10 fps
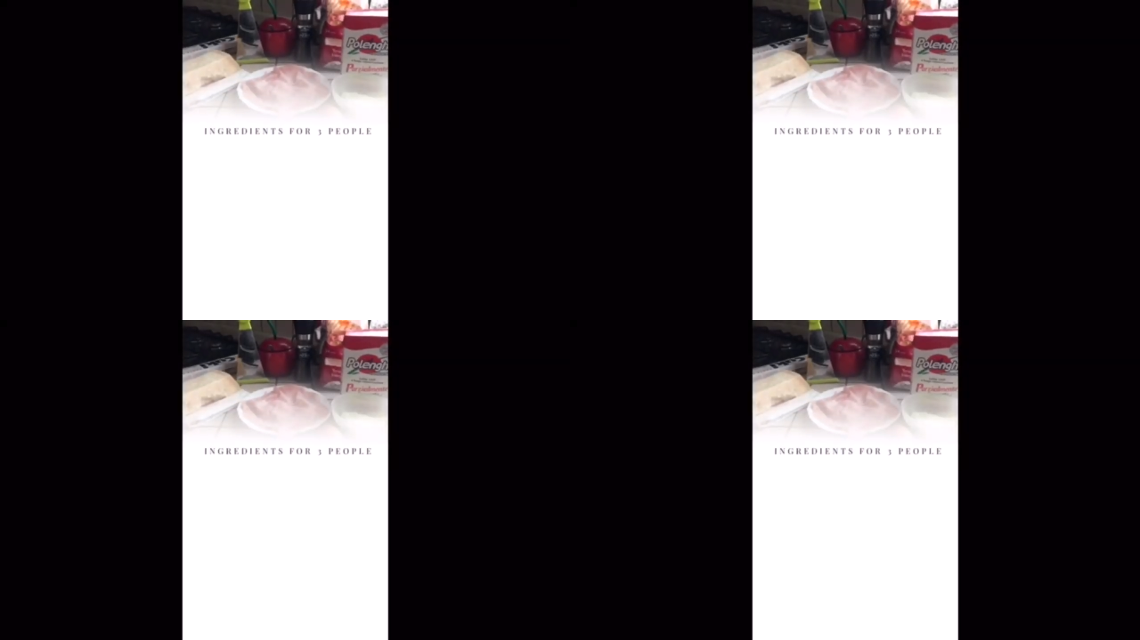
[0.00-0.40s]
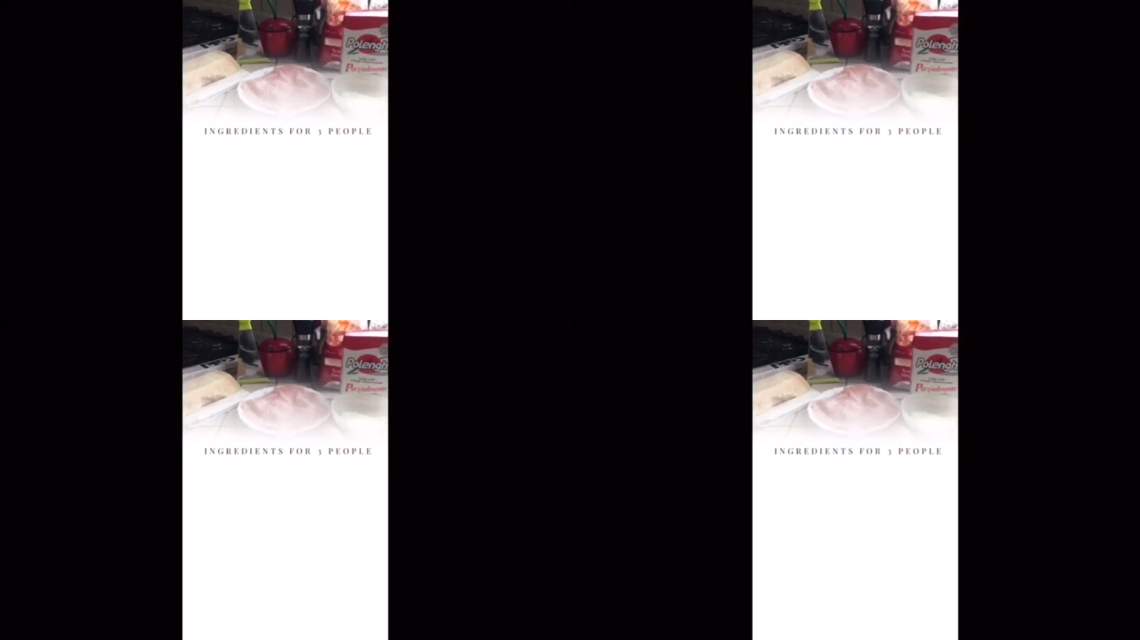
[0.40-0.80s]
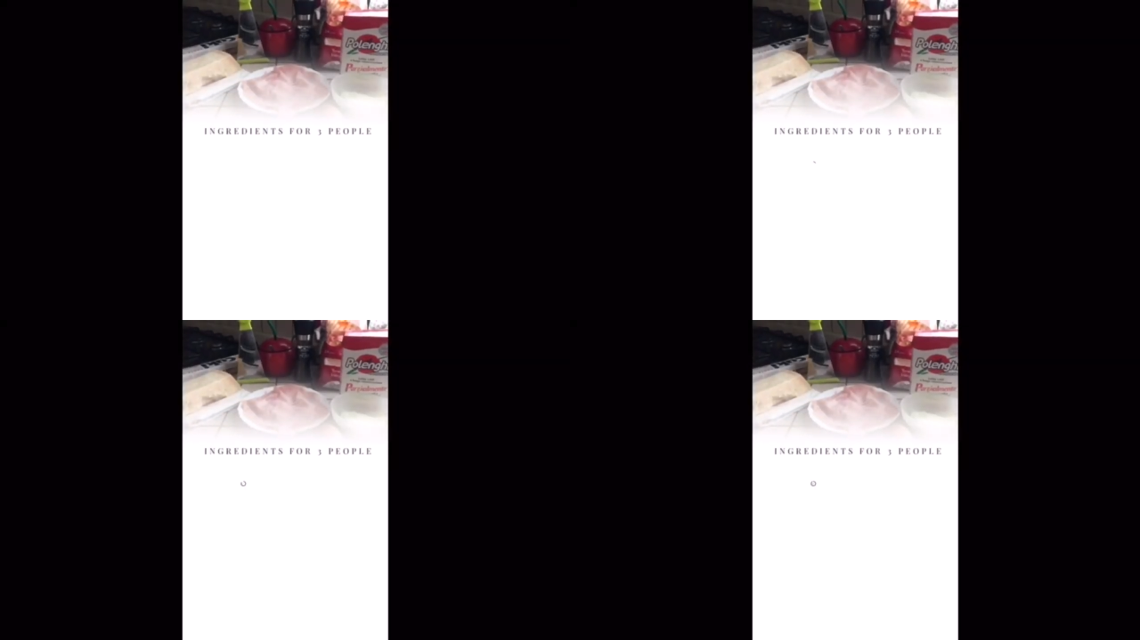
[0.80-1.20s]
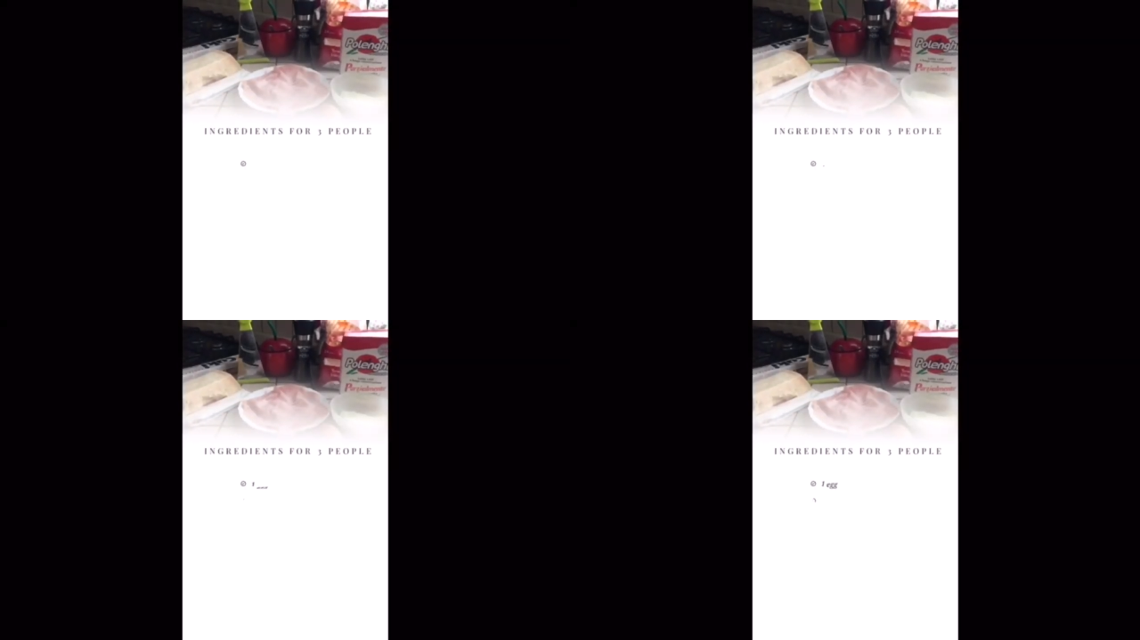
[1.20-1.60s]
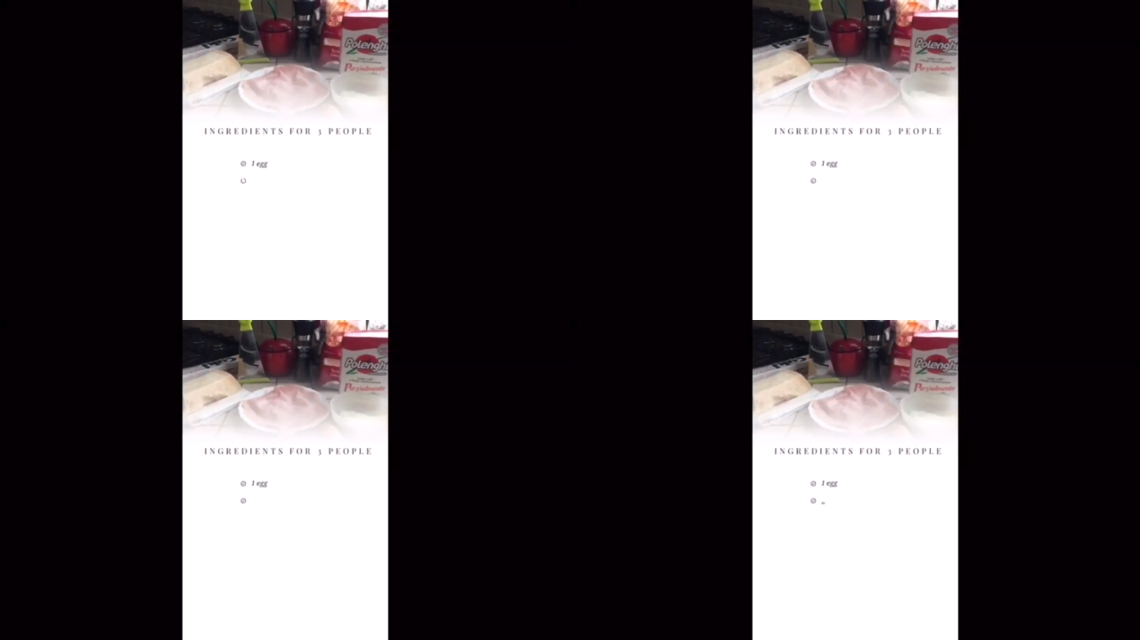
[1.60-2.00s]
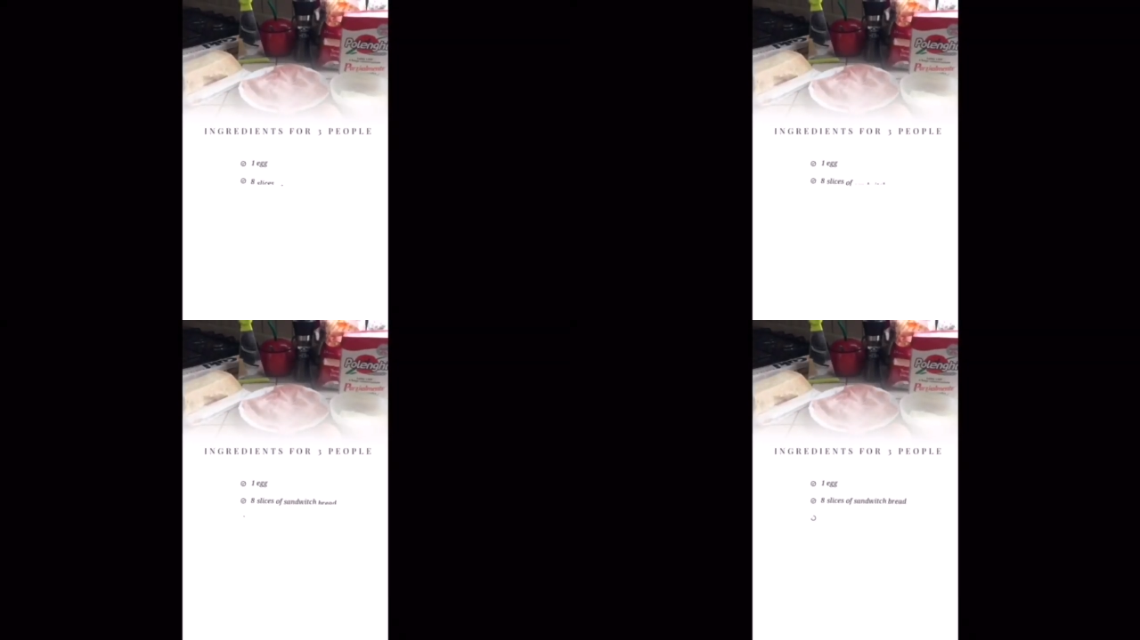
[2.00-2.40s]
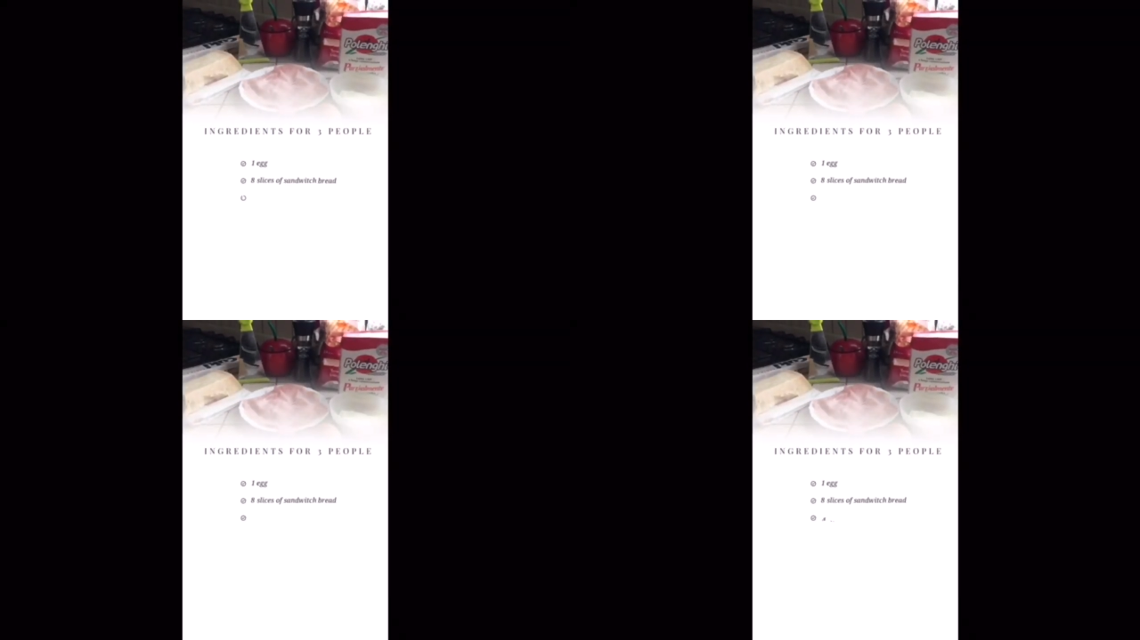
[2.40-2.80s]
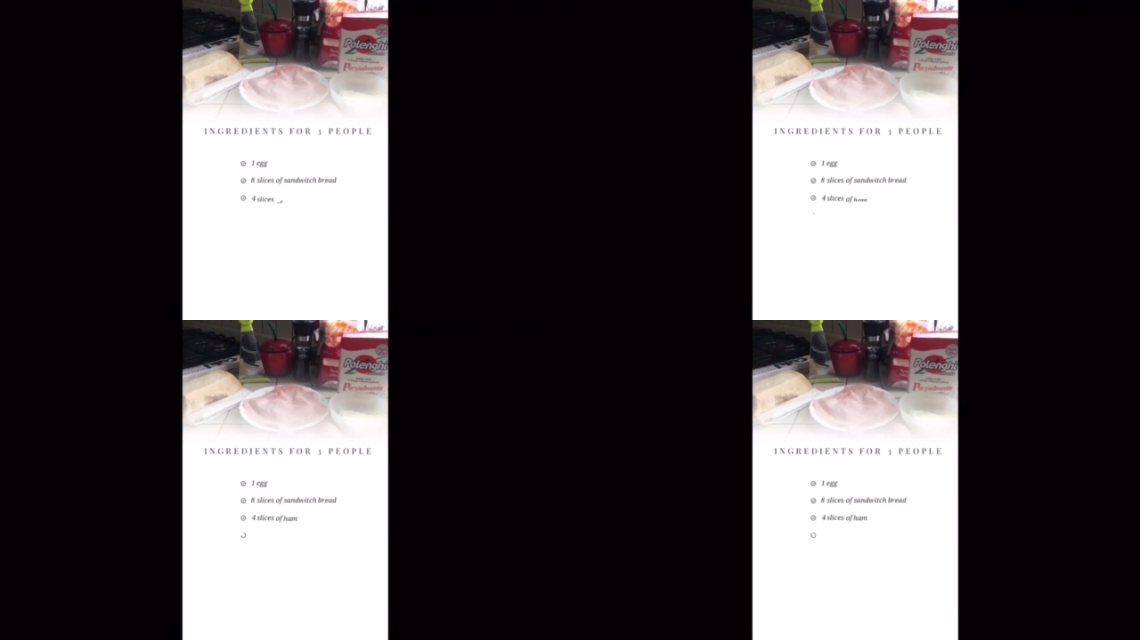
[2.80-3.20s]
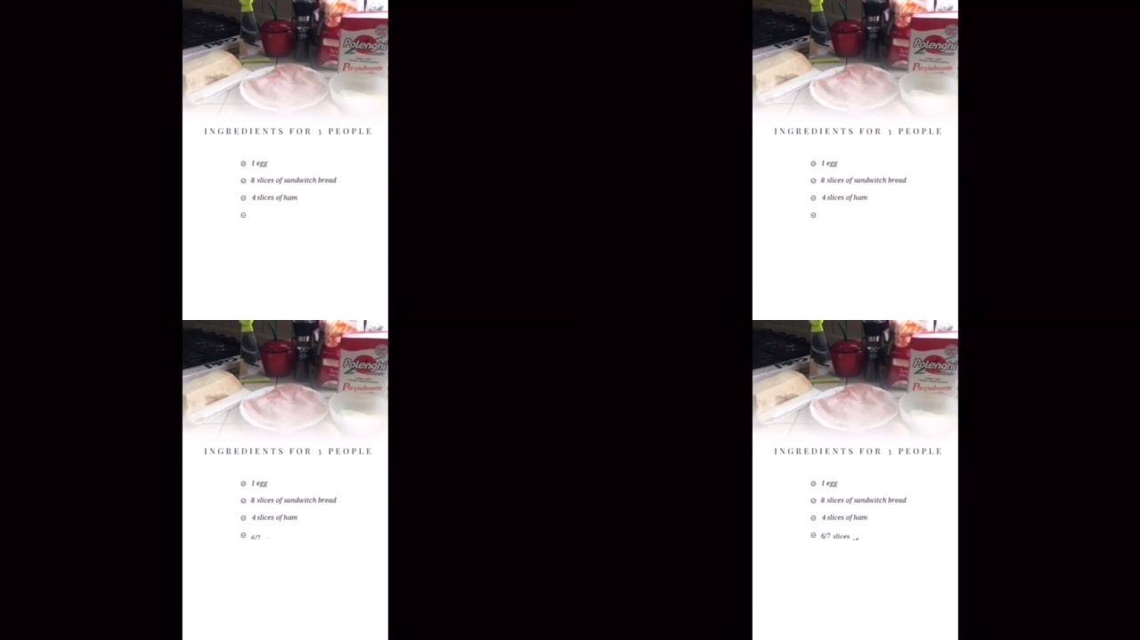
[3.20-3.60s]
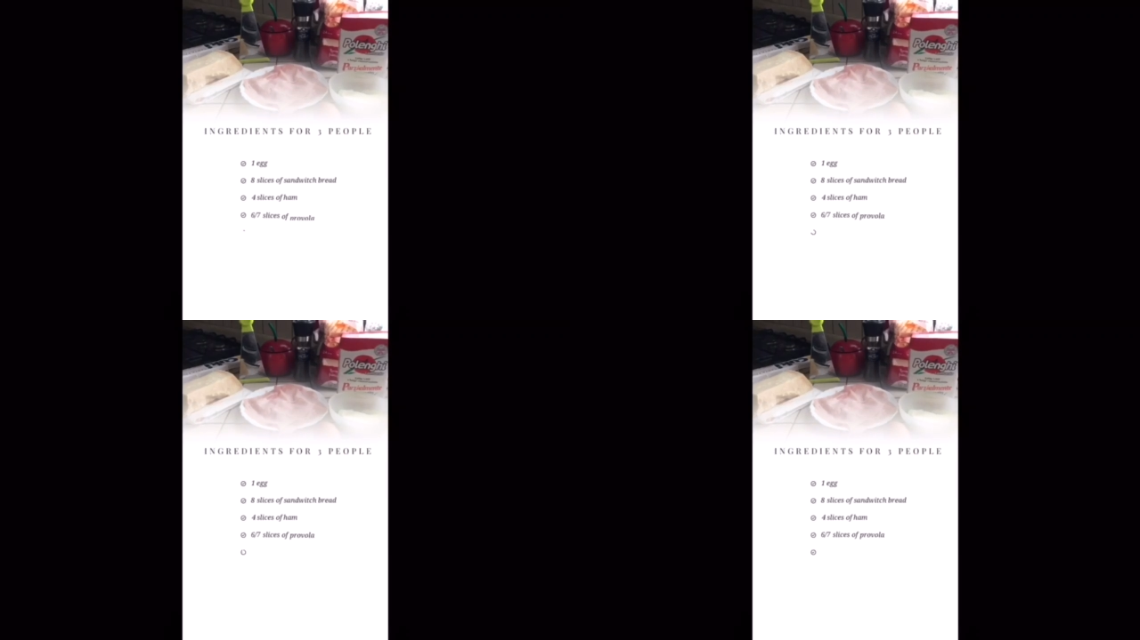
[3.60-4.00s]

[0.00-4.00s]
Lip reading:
Nobody's mouth can be seen.